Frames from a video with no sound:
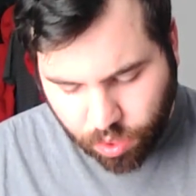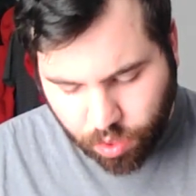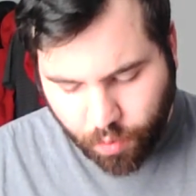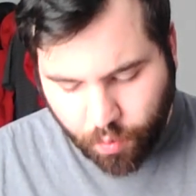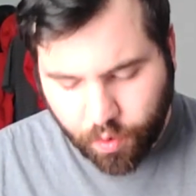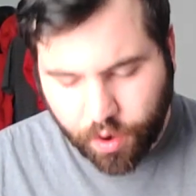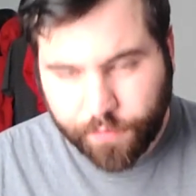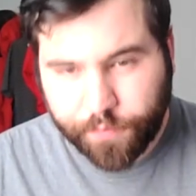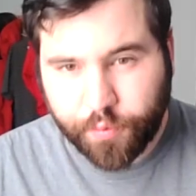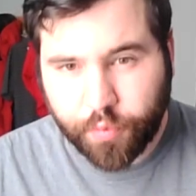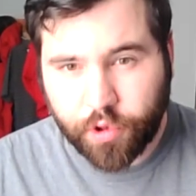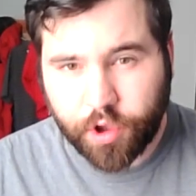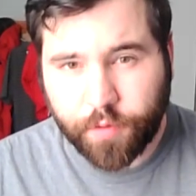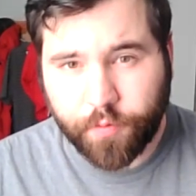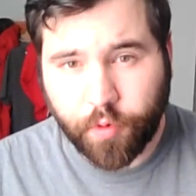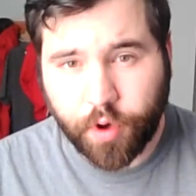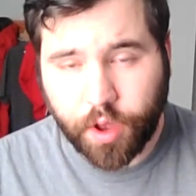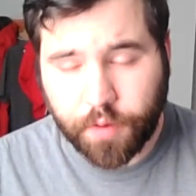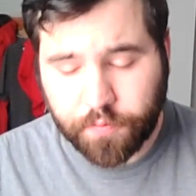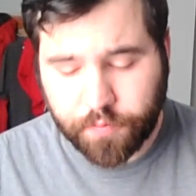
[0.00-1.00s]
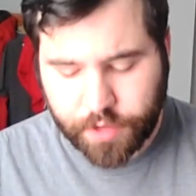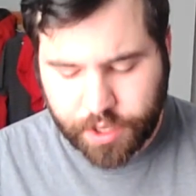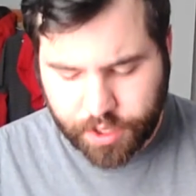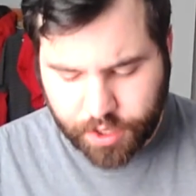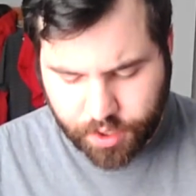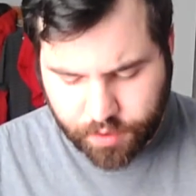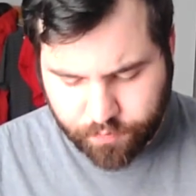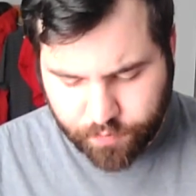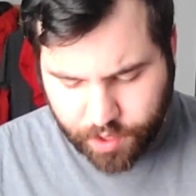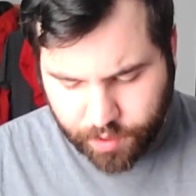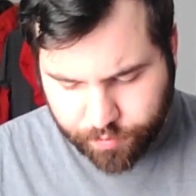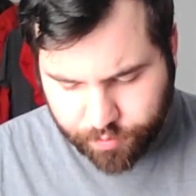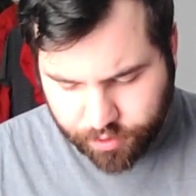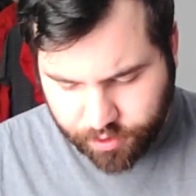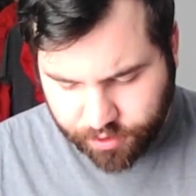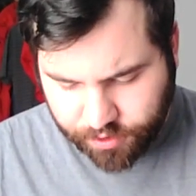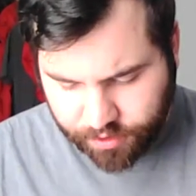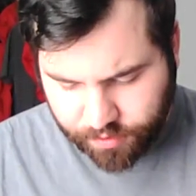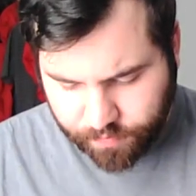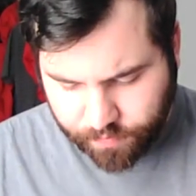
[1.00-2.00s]
1.1 million
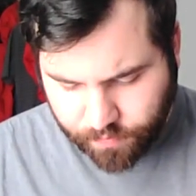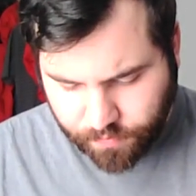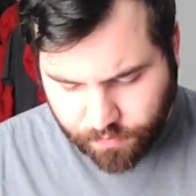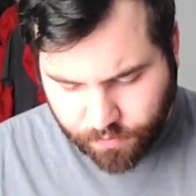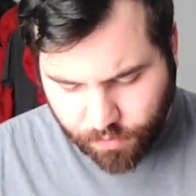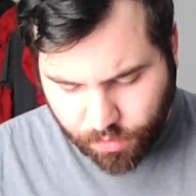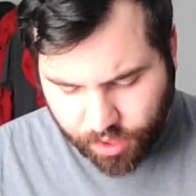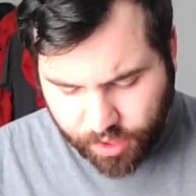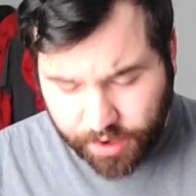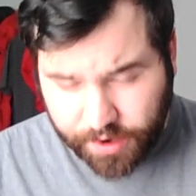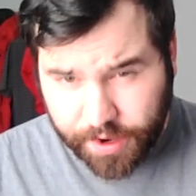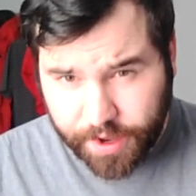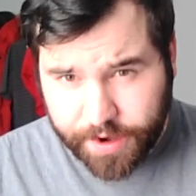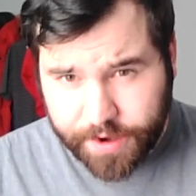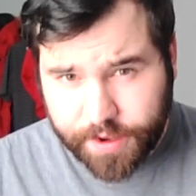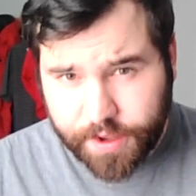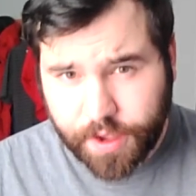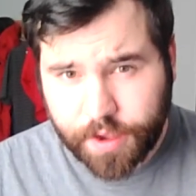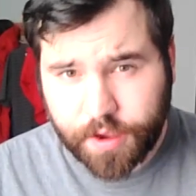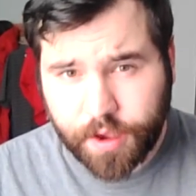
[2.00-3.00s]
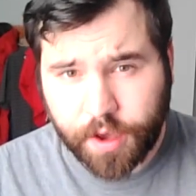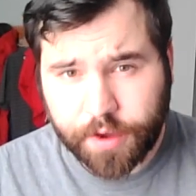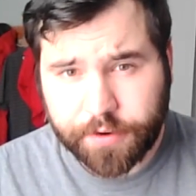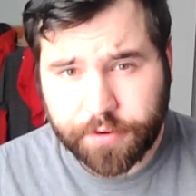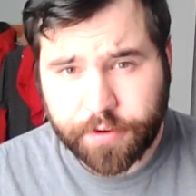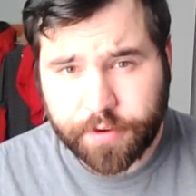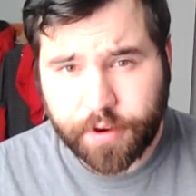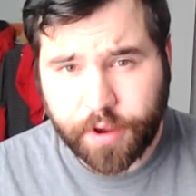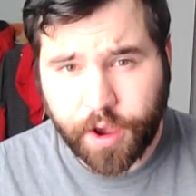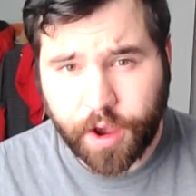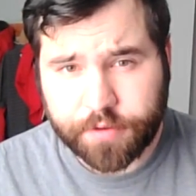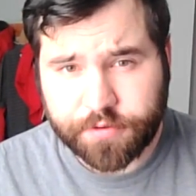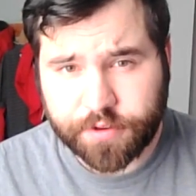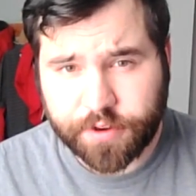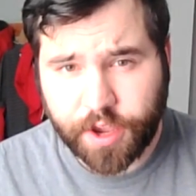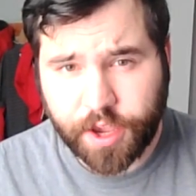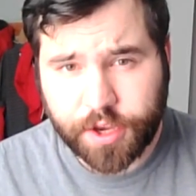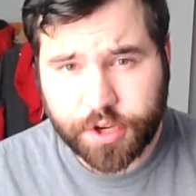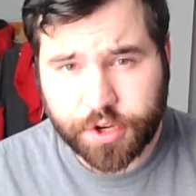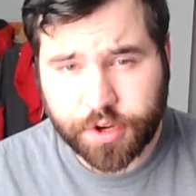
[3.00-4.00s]
members and 8,800
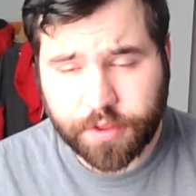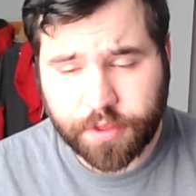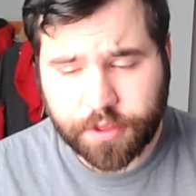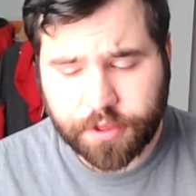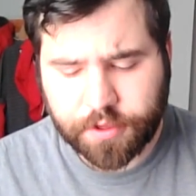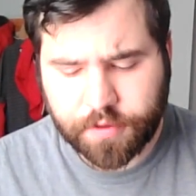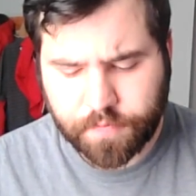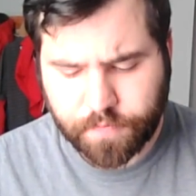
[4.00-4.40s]
congregations.